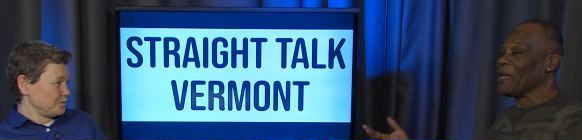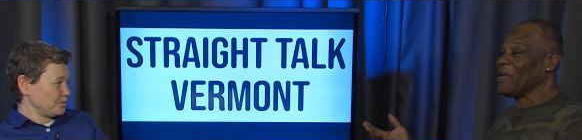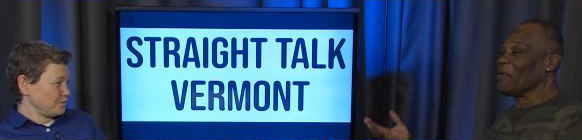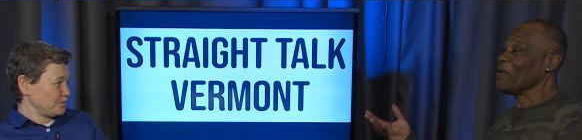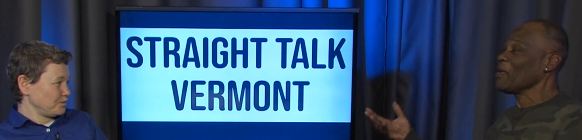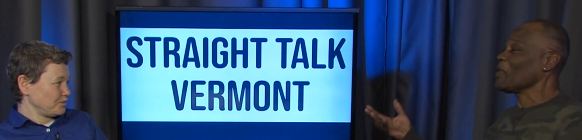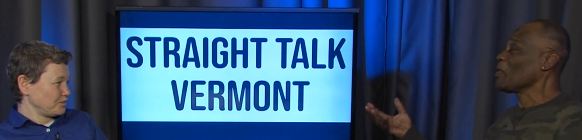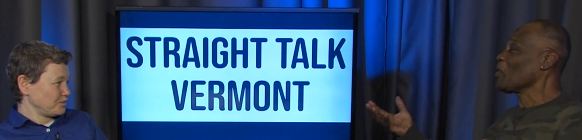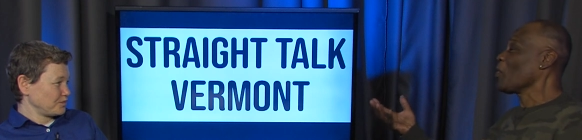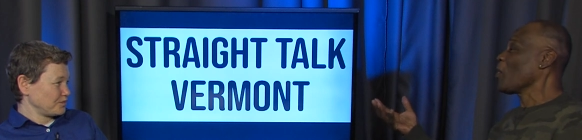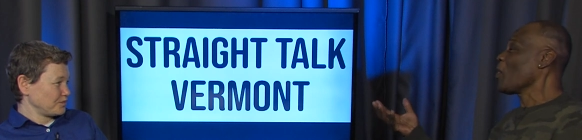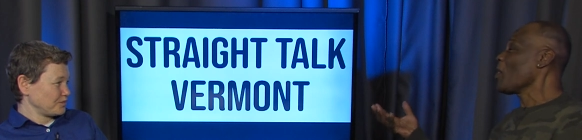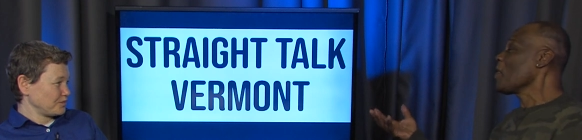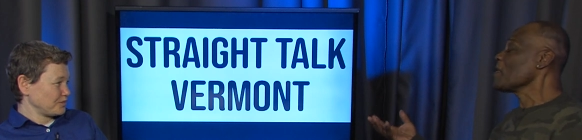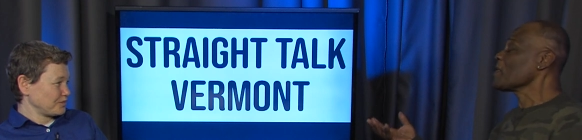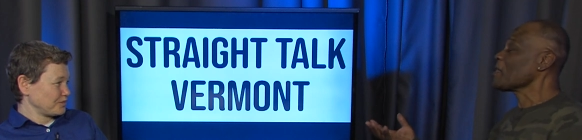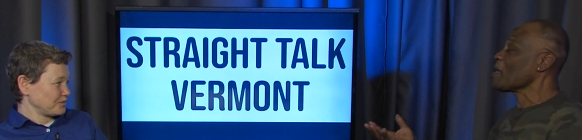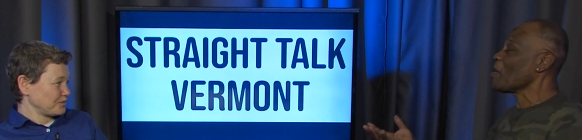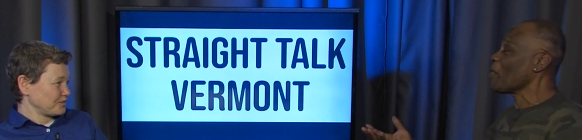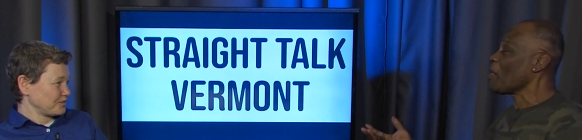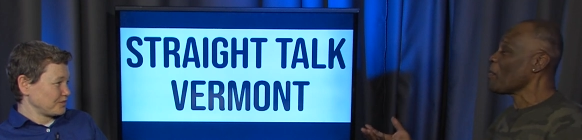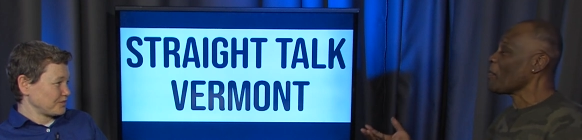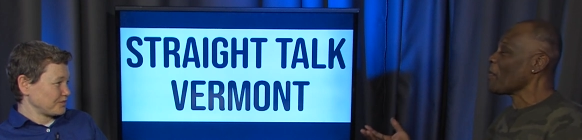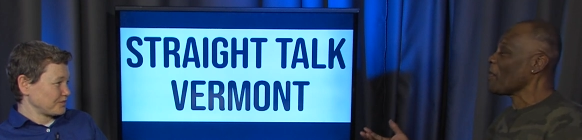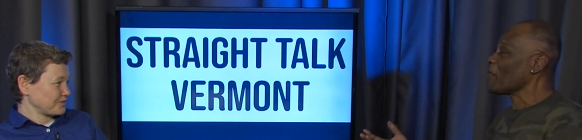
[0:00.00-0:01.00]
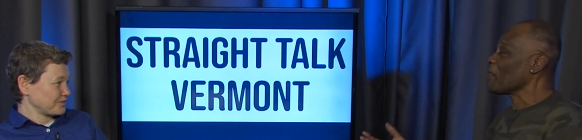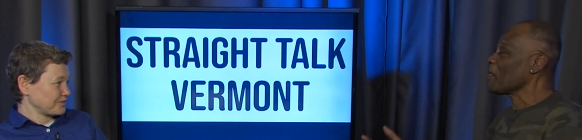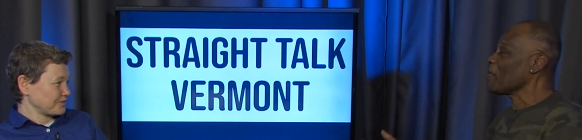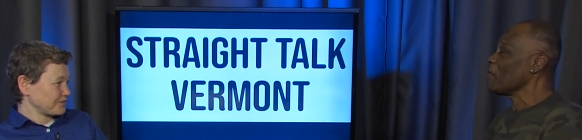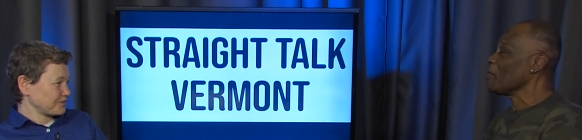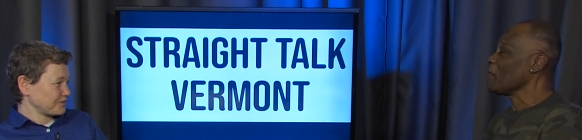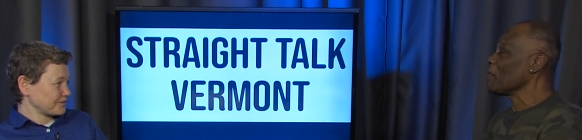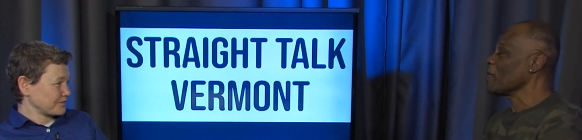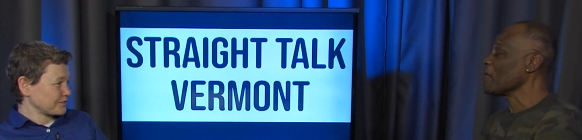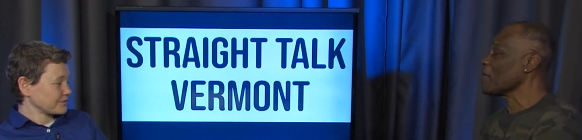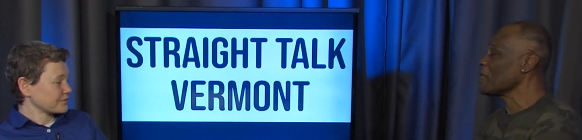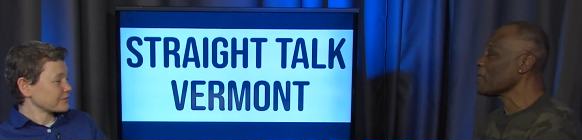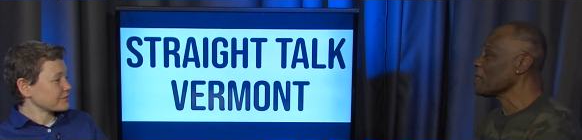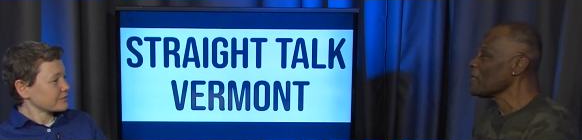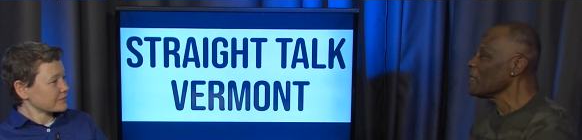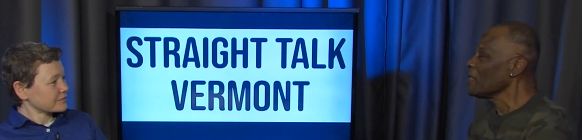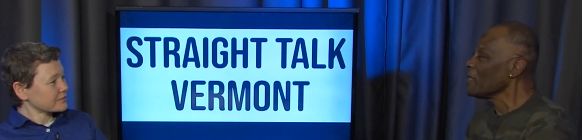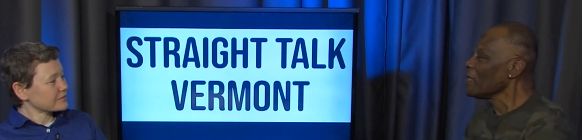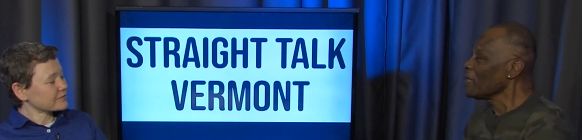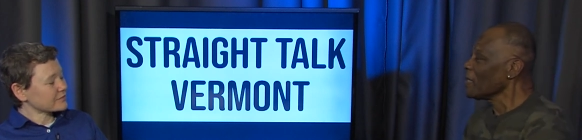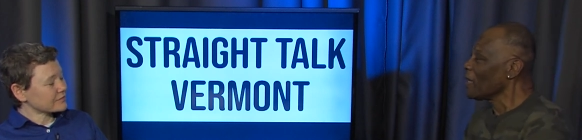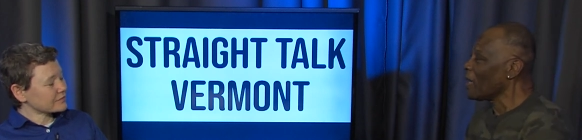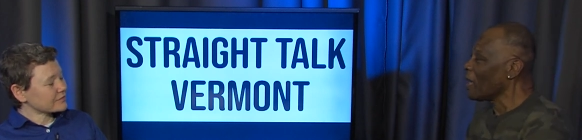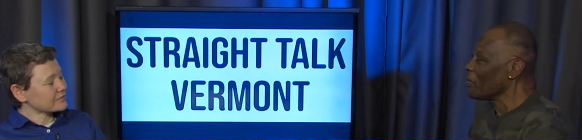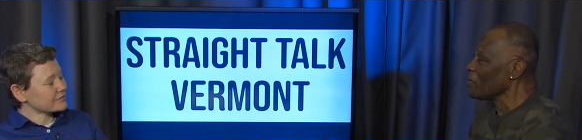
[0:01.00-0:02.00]
Speaker 1: even get the words out of my mouth good, because
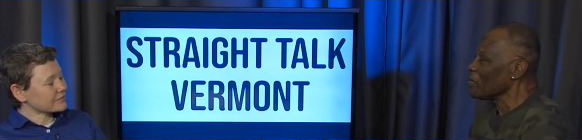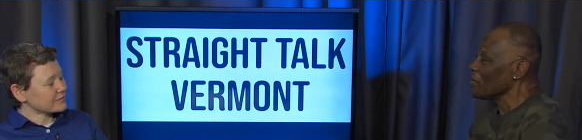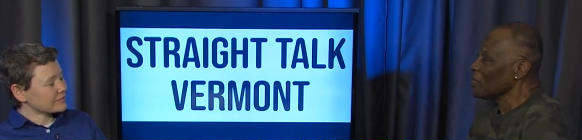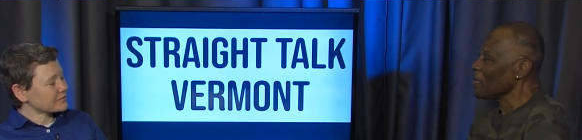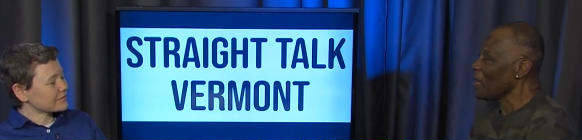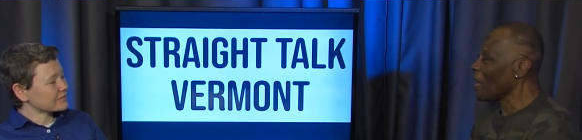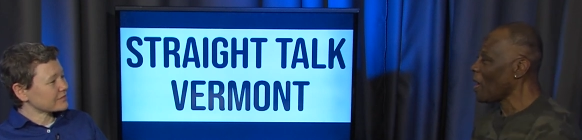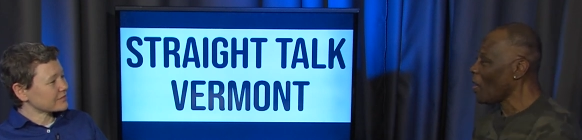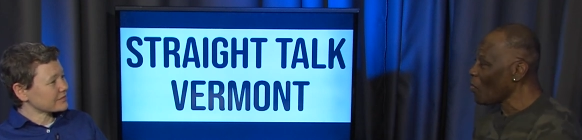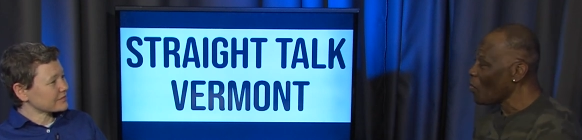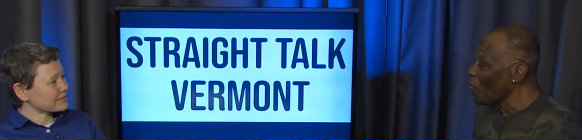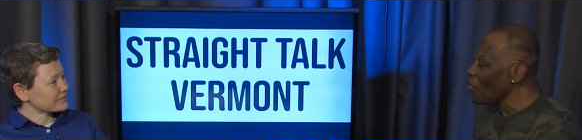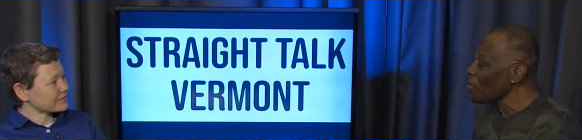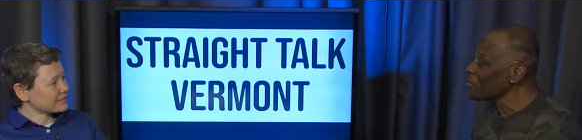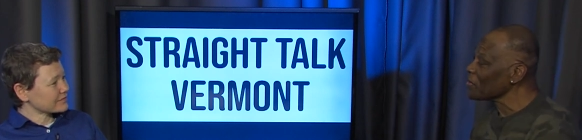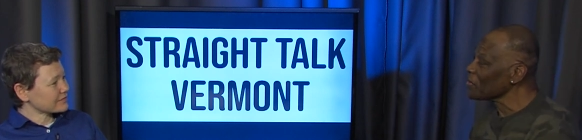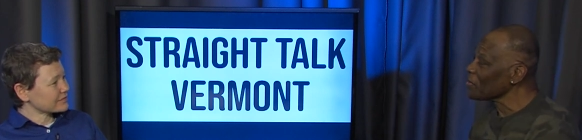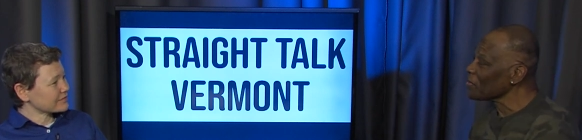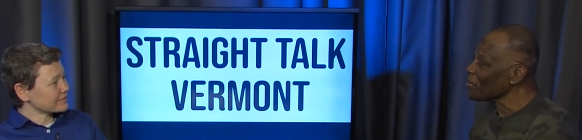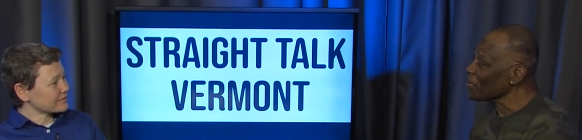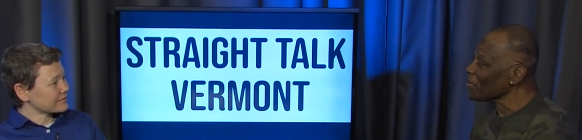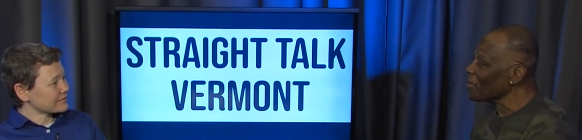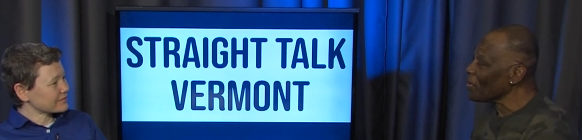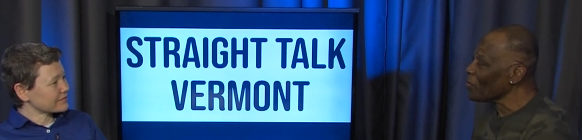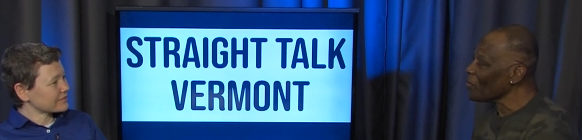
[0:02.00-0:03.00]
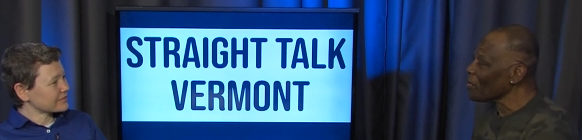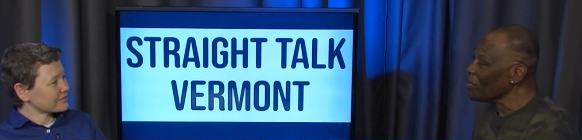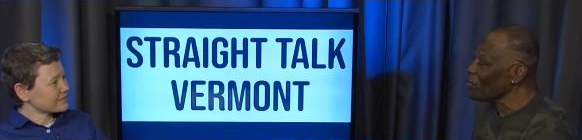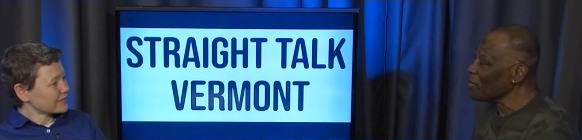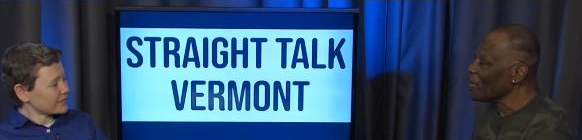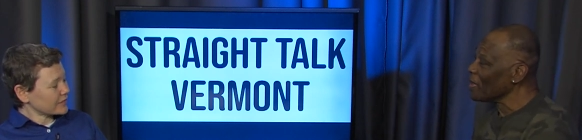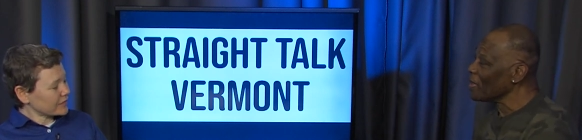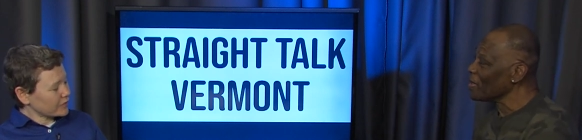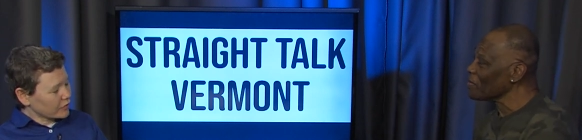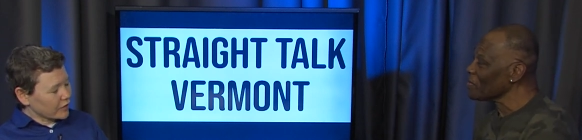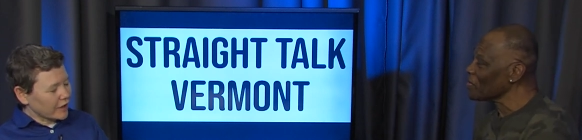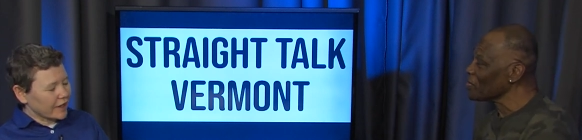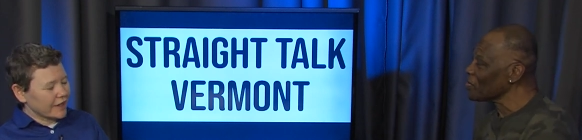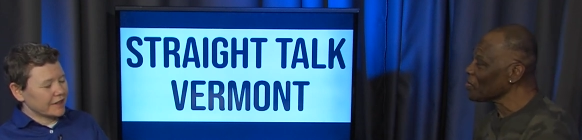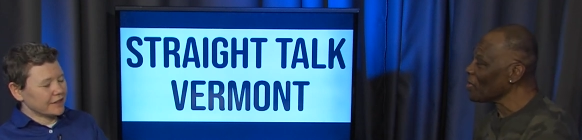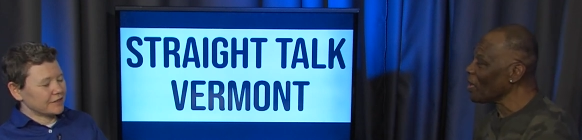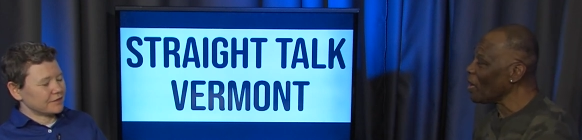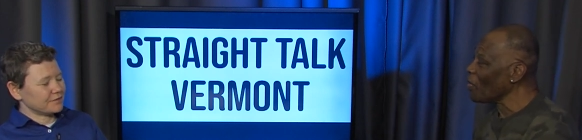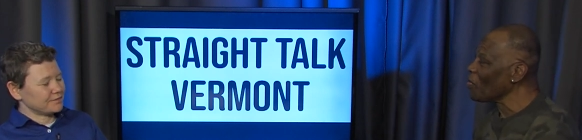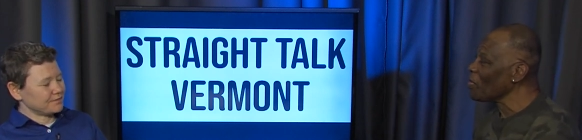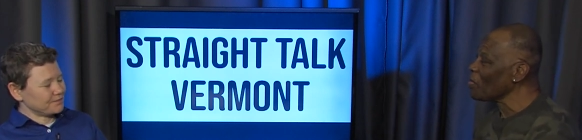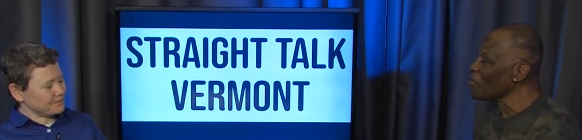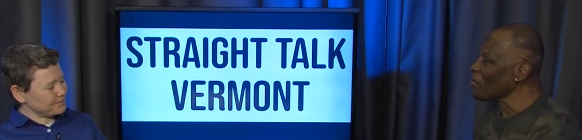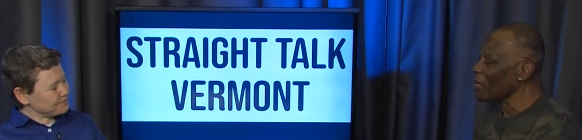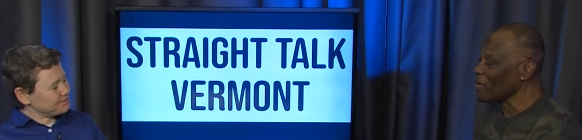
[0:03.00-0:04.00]
I want to though. I want to be able to right.
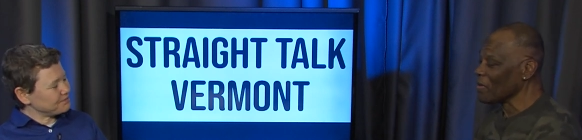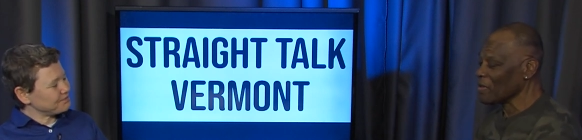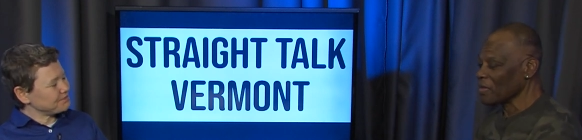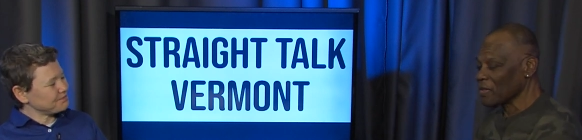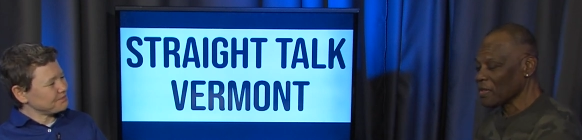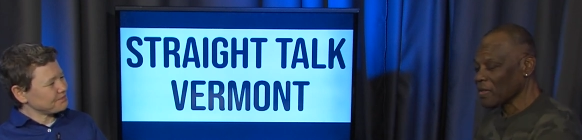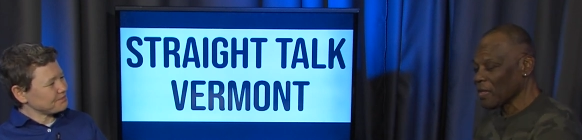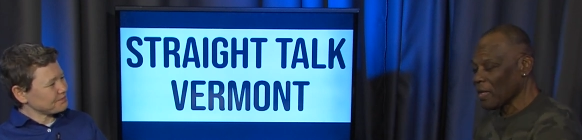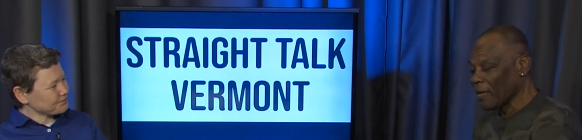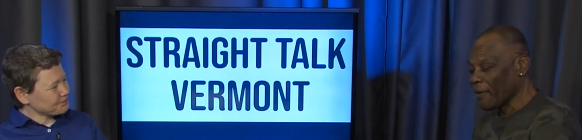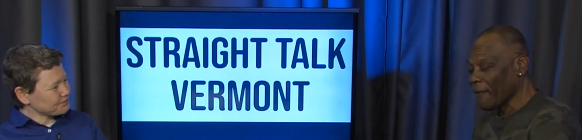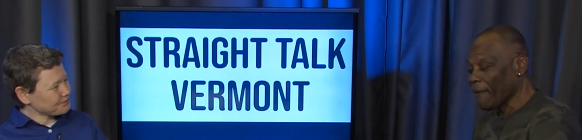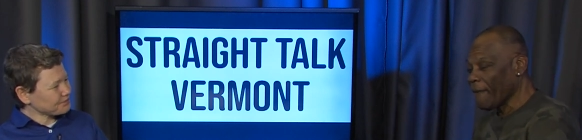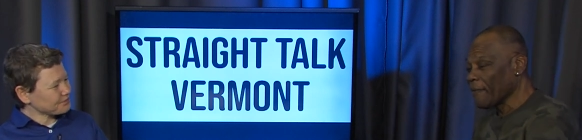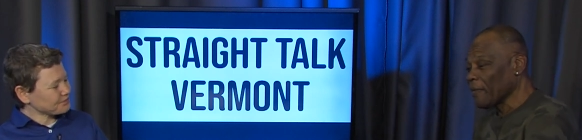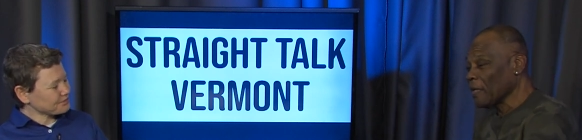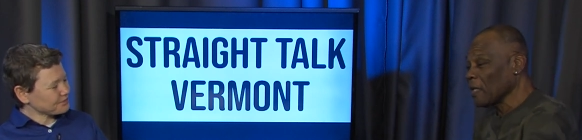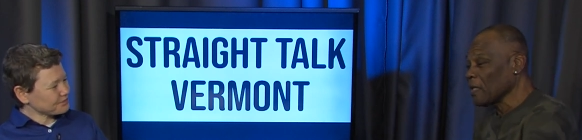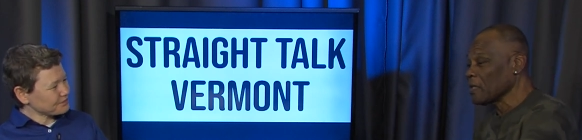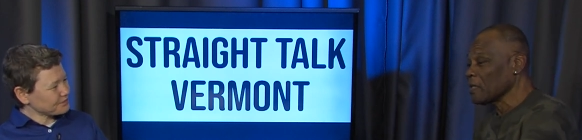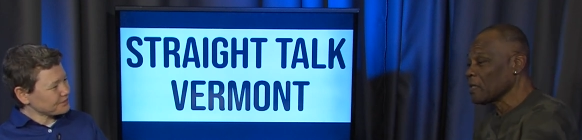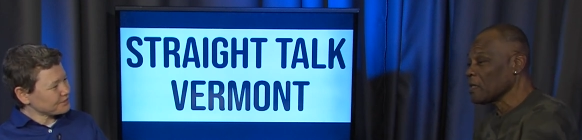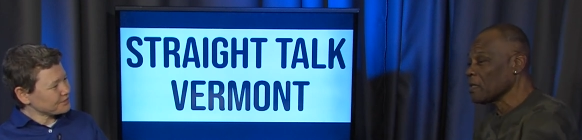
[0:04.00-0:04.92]
I want to be able to say this,